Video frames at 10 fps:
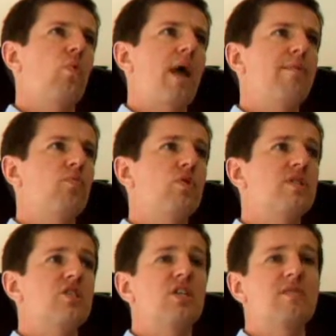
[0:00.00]
What happened
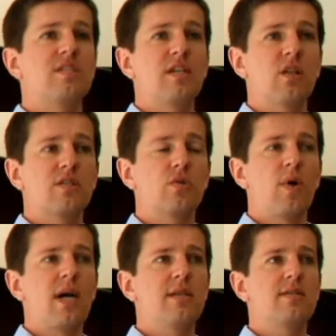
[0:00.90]
was the GFC in lots of
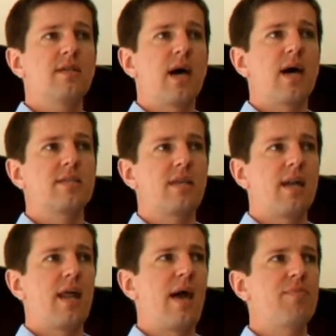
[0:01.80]
ways
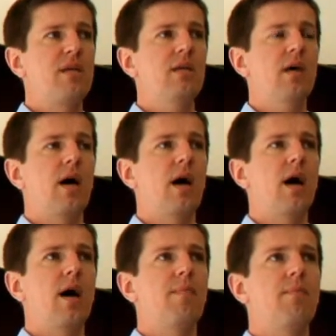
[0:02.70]
started happening,
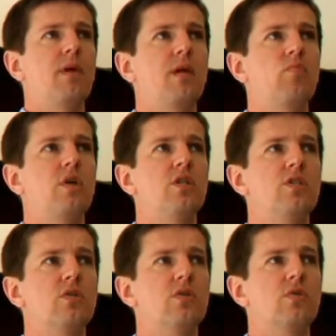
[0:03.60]
in
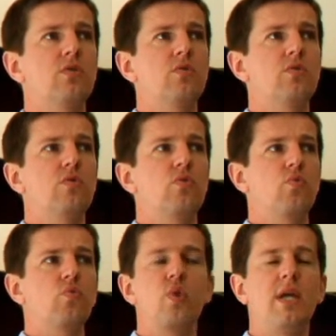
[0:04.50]
which
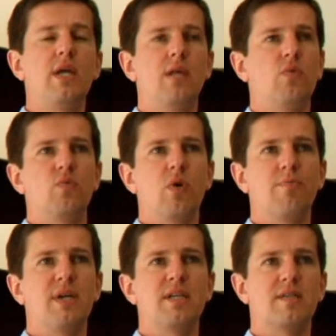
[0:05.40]
we
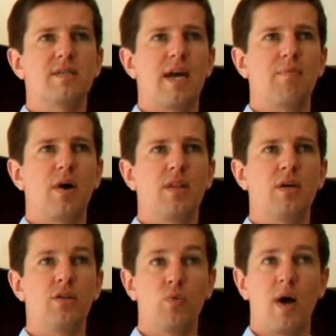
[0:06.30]
weren't being sustained by
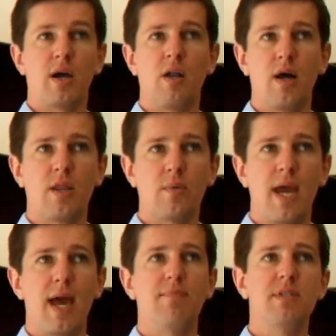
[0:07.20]
the one client that we
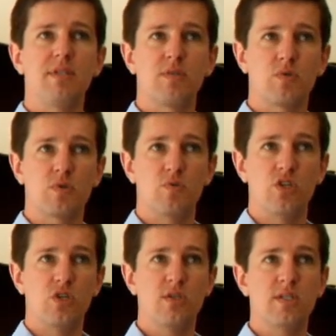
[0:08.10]
had. Business was
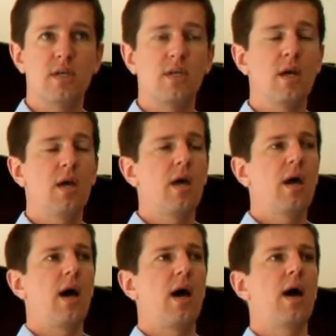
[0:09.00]
reducing,
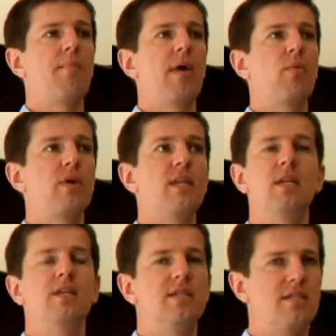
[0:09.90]
and we
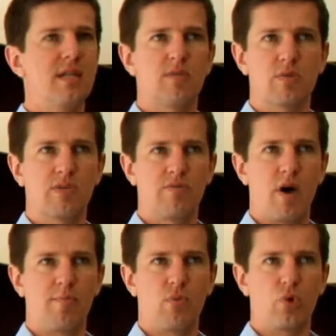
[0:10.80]
needed to desperately
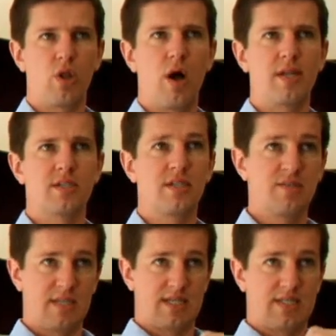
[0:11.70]
find more clients to give
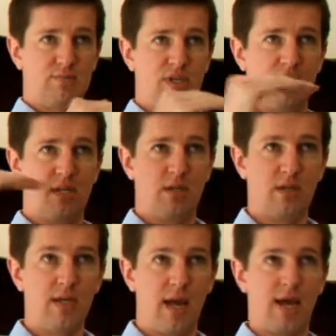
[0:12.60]
us that stability
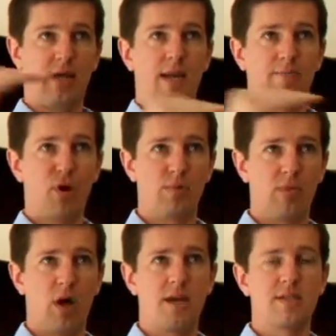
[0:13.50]
in our
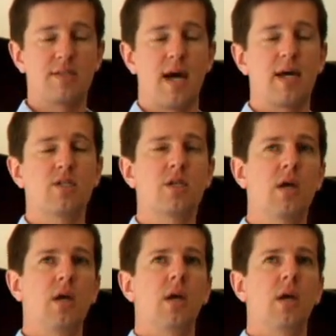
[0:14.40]
bottom line as such.